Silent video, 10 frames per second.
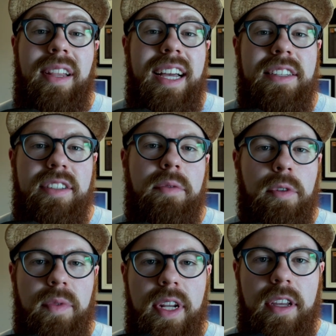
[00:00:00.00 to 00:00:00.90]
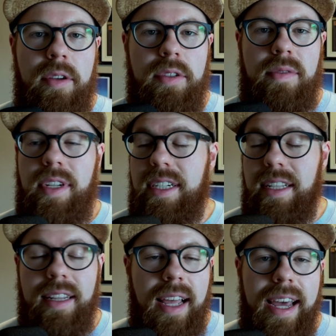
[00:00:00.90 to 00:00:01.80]
last several videos, I've talked
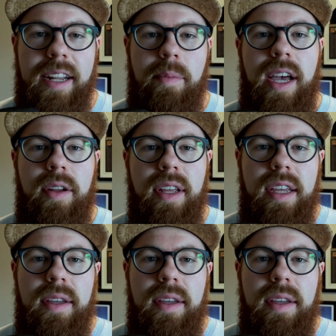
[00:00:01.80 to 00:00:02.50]
a lot about